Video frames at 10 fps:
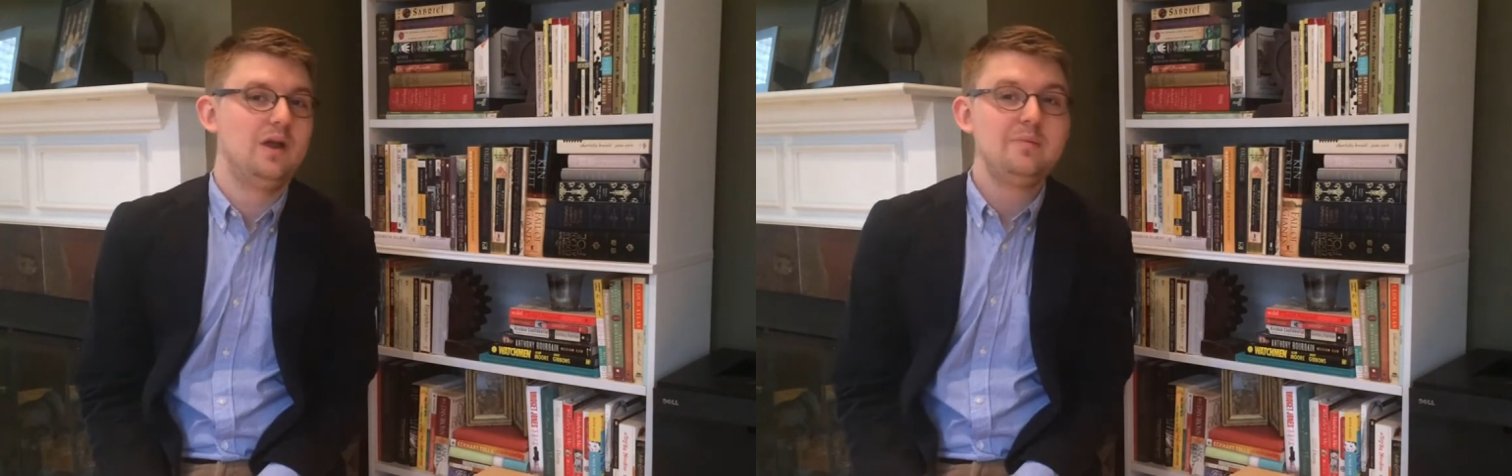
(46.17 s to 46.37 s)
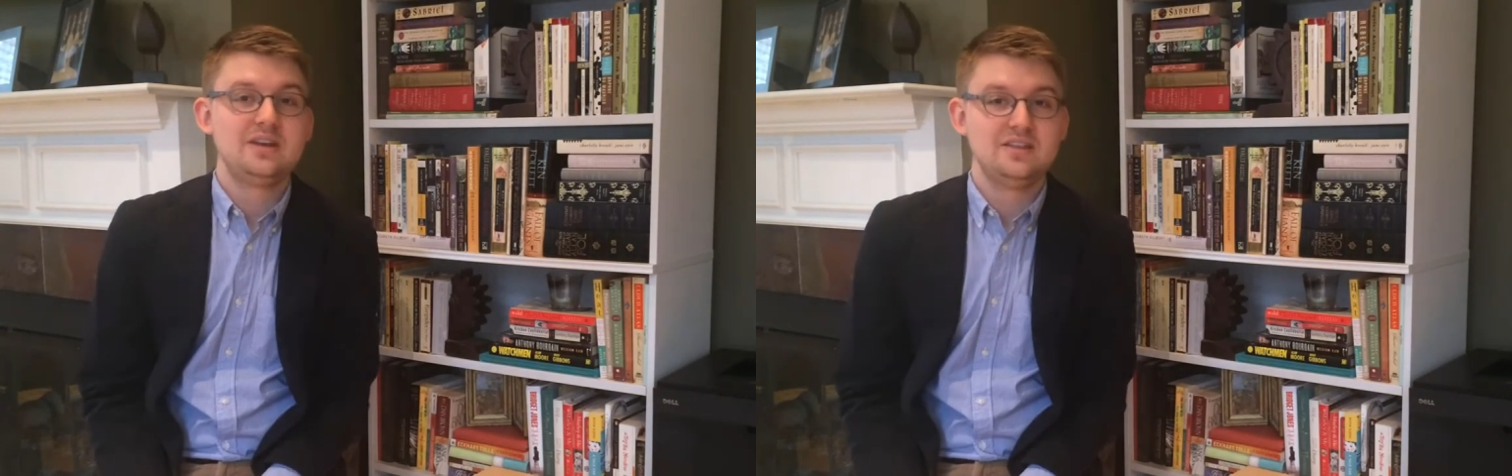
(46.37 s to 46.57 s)

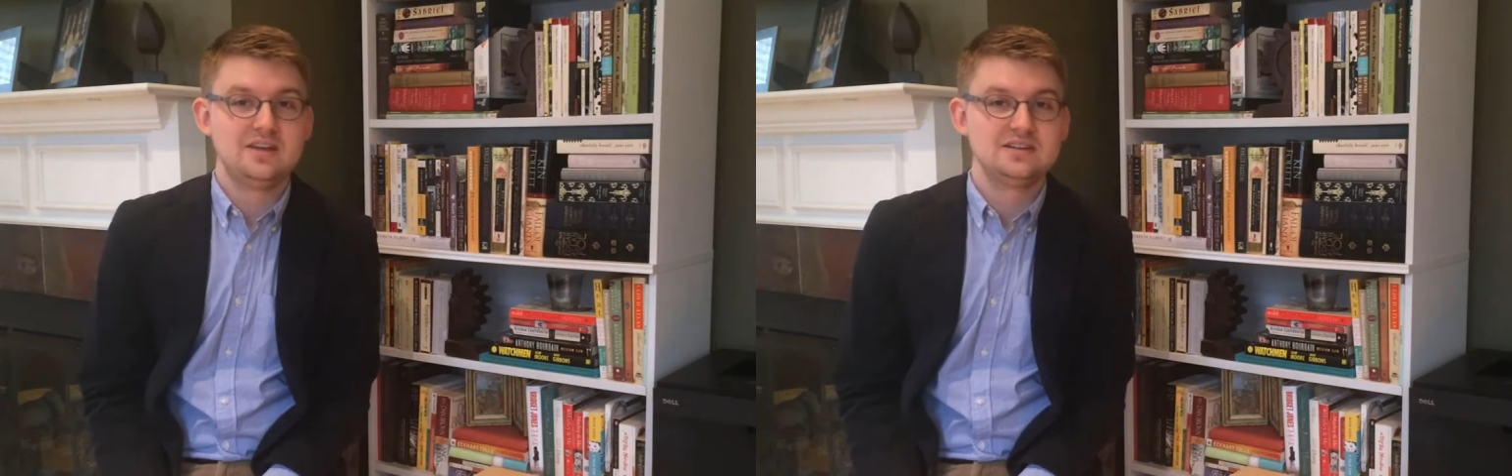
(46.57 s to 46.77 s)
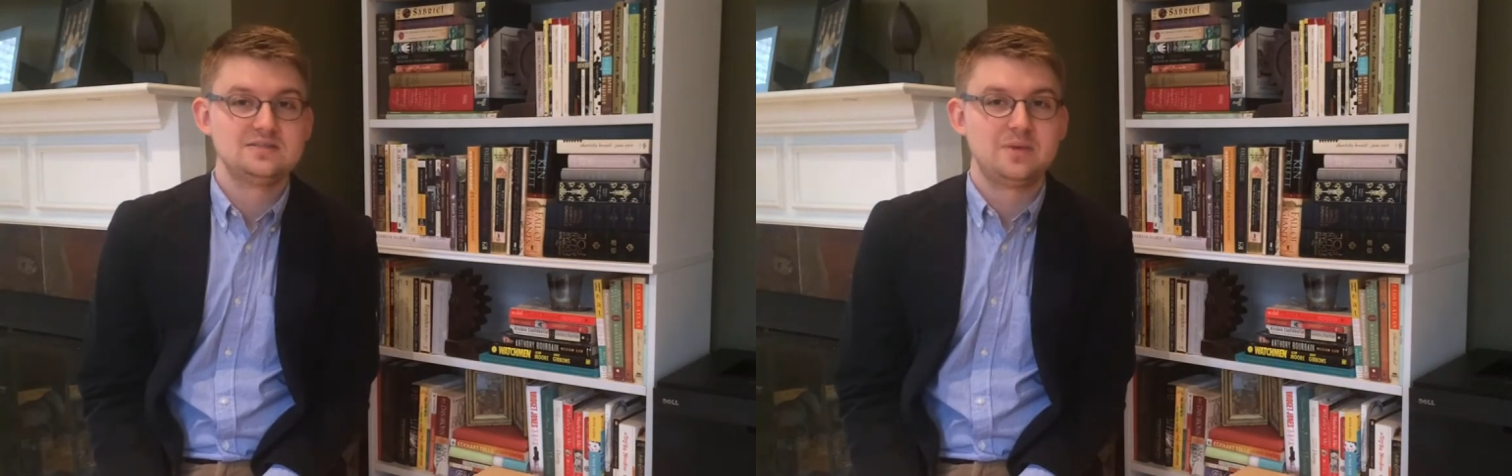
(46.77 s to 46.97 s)
remedy
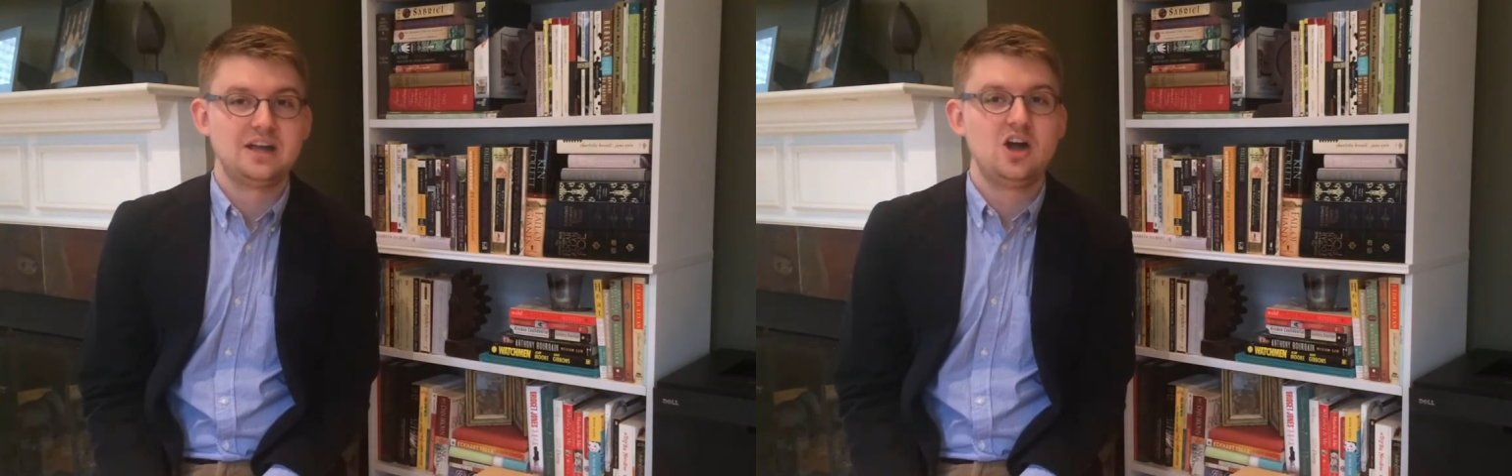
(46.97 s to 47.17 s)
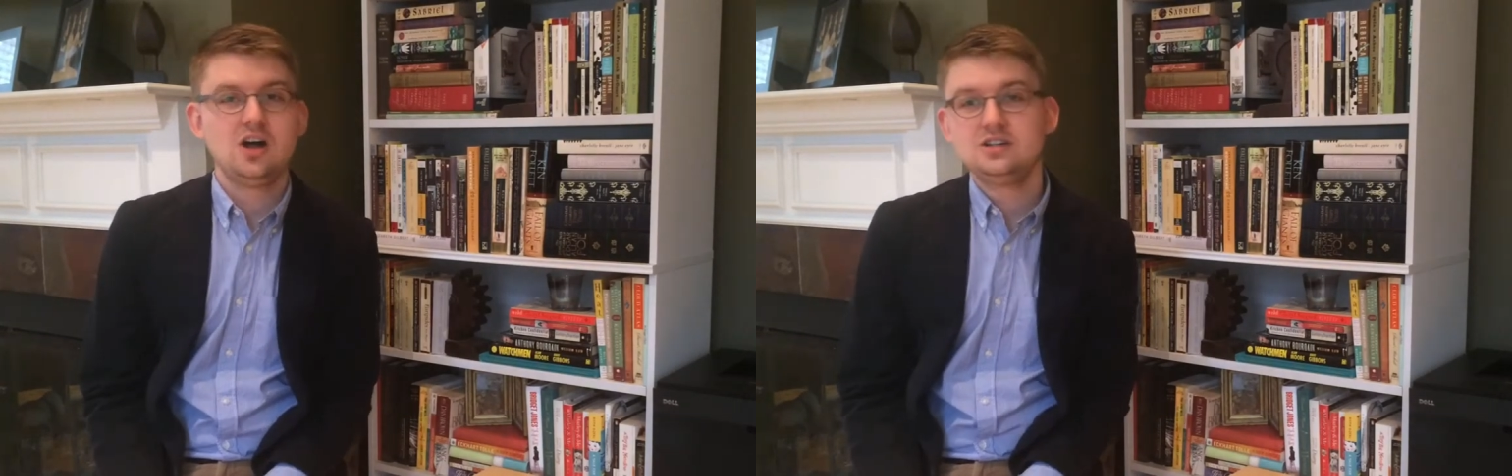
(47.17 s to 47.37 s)
this by
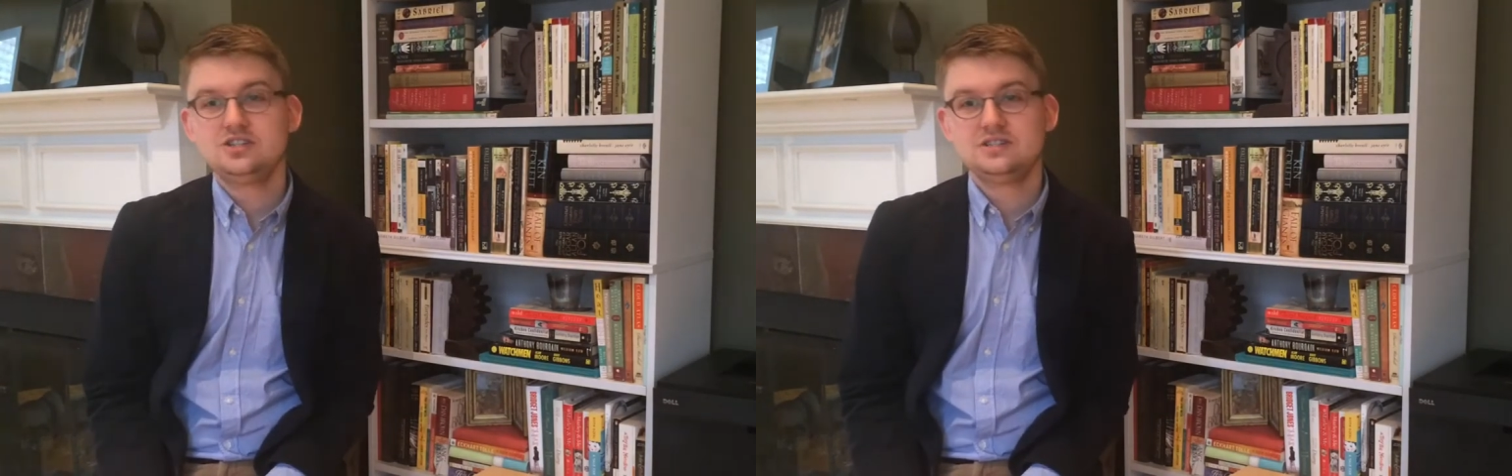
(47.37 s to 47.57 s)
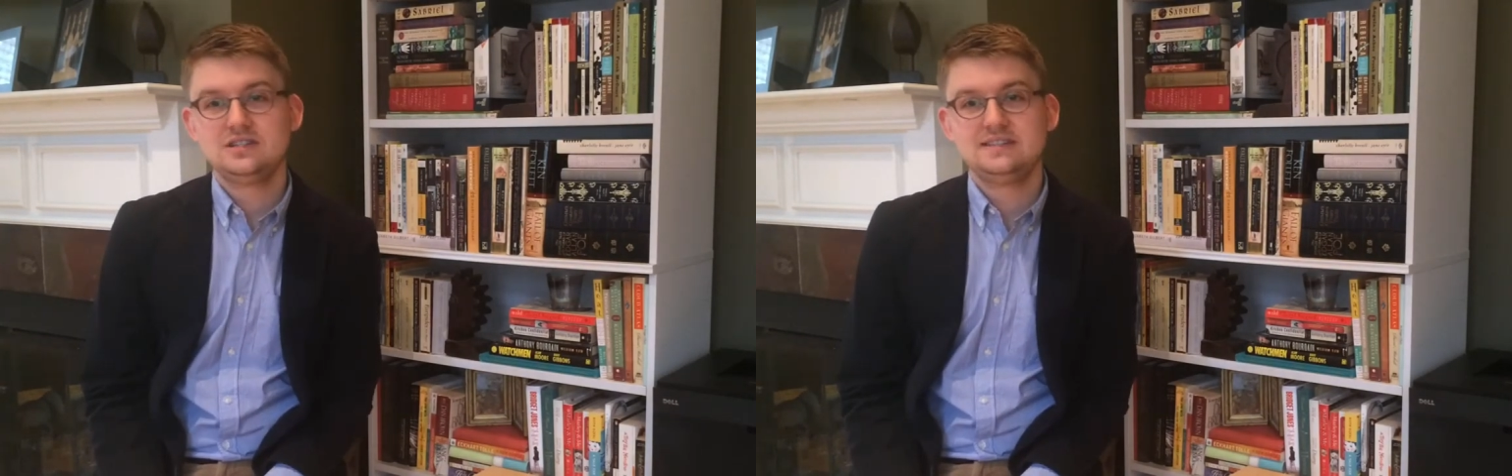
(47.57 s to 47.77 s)

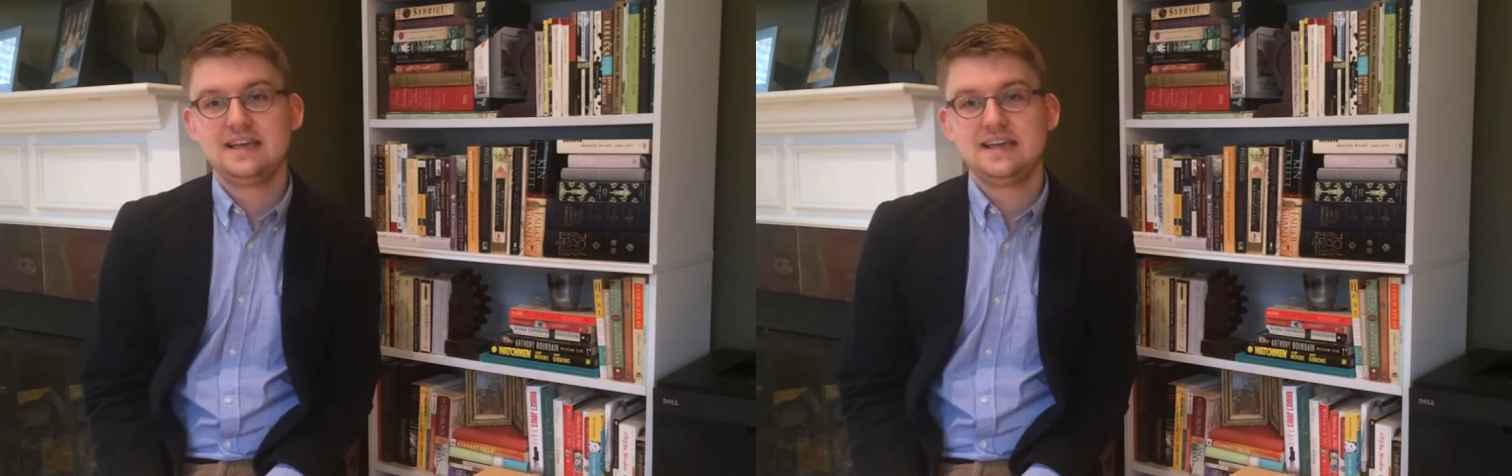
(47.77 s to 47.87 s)
consciously